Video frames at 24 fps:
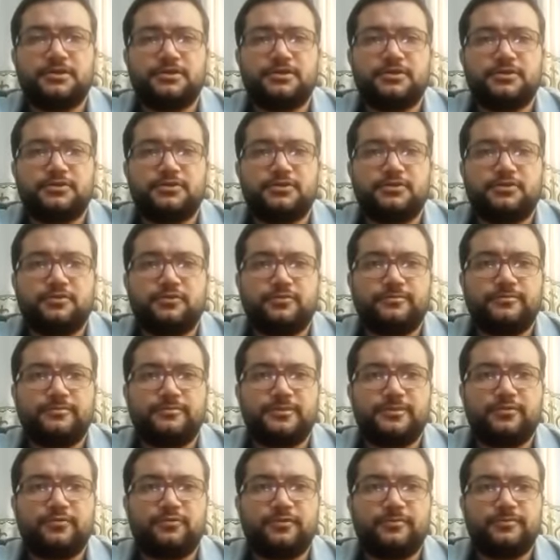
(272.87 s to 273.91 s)
So
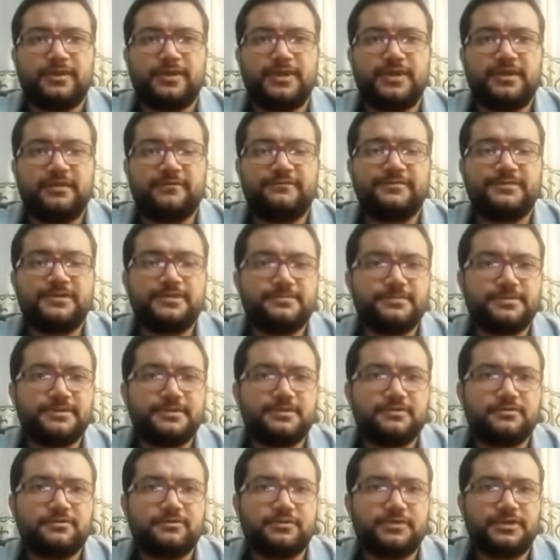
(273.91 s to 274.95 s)
we may have
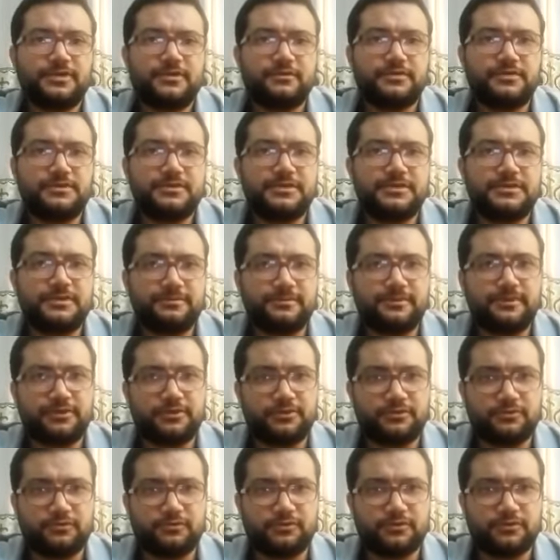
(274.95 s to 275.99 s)
sepsis without septic
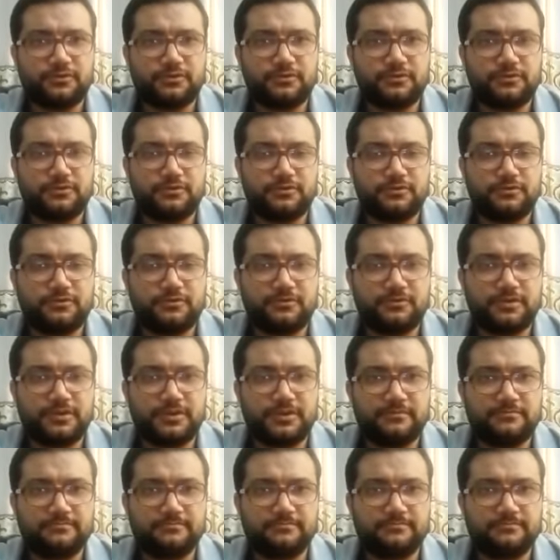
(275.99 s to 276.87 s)
shock. Okay.